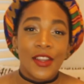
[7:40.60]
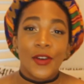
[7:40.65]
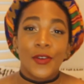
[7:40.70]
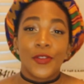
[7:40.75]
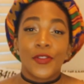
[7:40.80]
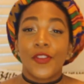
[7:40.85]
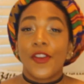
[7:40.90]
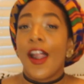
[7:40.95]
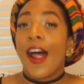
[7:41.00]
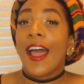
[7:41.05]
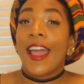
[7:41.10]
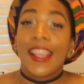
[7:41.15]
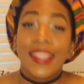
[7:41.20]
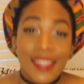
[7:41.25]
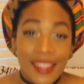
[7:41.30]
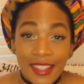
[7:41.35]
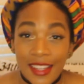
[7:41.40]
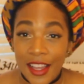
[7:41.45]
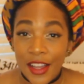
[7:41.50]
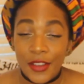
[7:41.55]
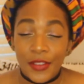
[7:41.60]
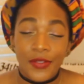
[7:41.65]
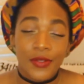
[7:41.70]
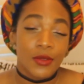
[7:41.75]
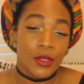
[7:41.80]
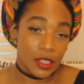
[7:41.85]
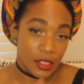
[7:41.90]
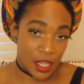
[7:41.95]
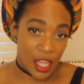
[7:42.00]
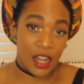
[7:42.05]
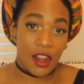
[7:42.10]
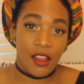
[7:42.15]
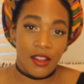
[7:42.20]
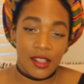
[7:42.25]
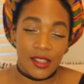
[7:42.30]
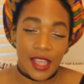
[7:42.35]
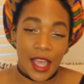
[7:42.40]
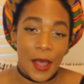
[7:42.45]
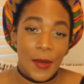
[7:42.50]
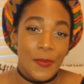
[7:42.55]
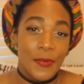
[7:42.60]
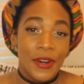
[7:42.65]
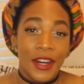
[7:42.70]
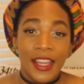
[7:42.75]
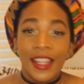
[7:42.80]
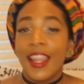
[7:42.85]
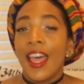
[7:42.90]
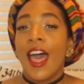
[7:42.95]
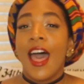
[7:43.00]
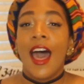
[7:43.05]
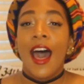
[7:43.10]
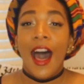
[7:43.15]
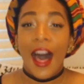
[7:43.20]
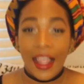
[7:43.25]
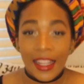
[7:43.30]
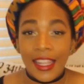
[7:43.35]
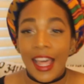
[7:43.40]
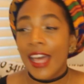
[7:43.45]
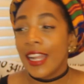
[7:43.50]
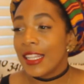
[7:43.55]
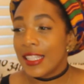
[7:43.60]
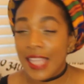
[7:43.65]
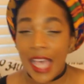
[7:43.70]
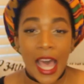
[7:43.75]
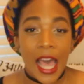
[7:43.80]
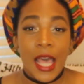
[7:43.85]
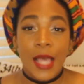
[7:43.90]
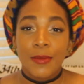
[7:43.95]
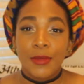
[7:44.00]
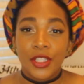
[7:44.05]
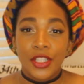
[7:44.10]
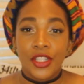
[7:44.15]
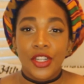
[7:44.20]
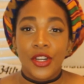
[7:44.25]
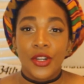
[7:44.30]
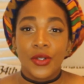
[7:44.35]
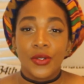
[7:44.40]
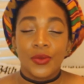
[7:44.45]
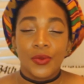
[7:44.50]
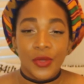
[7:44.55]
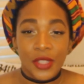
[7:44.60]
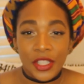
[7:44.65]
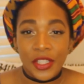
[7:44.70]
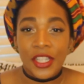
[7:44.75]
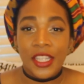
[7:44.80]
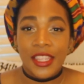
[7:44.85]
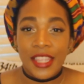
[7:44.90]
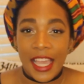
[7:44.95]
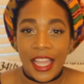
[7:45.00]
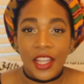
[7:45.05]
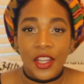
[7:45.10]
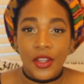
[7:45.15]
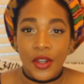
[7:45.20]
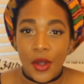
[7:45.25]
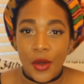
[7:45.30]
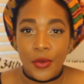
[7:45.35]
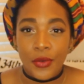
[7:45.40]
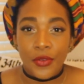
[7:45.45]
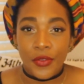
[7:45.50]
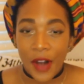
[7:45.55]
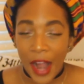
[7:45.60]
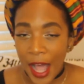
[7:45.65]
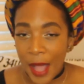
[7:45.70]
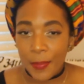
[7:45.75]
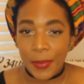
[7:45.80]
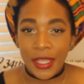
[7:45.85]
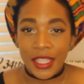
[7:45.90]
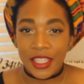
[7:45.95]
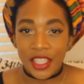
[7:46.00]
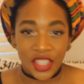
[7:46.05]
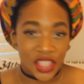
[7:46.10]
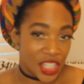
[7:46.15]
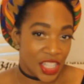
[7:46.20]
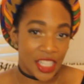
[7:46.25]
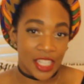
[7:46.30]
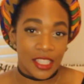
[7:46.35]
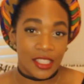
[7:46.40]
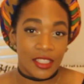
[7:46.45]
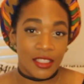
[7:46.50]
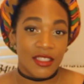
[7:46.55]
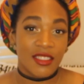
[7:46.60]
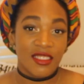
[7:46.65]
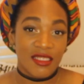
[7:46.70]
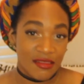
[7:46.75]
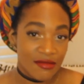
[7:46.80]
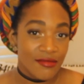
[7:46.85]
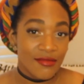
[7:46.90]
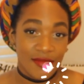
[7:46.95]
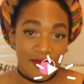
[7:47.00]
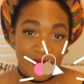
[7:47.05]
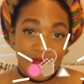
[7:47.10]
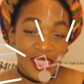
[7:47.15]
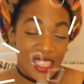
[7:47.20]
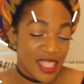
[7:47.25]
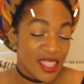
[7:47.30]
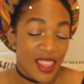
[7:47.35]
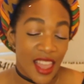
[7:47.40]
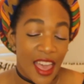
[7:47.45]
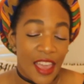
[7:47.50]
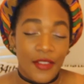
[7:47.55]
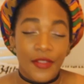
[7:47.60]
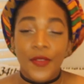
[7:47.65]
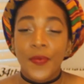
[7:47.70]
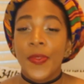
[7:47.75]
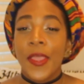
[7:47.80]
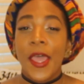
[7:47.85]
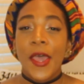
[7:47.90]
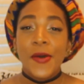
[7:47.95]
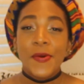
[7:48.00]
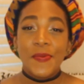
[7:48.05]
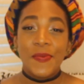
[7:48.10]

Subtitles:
frying stuff. Well, not all the time, but a lot of times, when you get that good old fried piece of chicken, it's life.